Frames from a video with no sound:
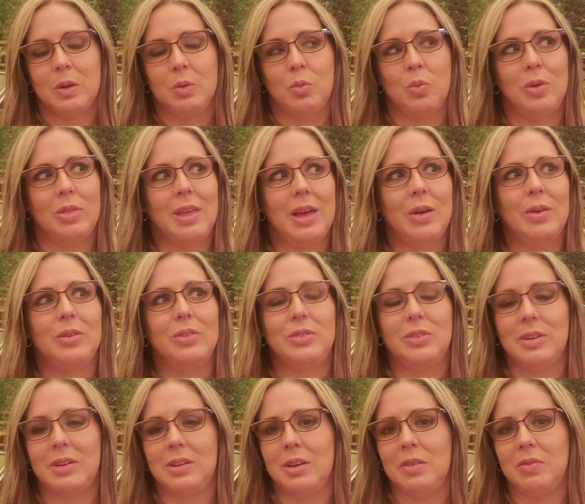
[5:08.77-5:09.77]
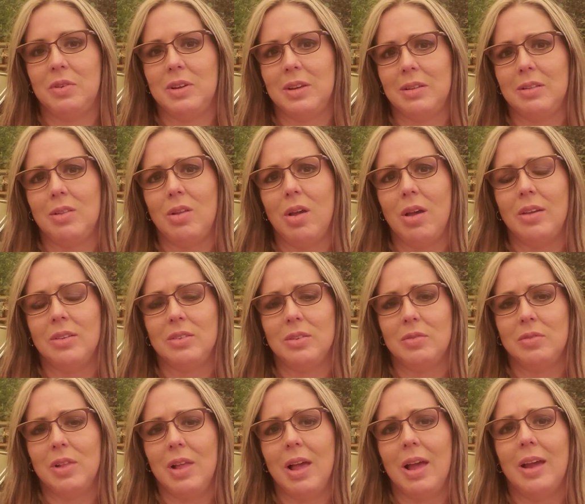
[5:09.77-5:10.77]
without a significant loss
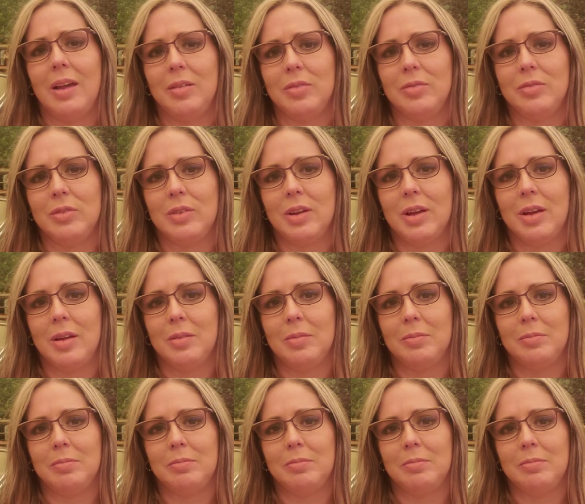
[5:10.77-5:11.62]
of life um,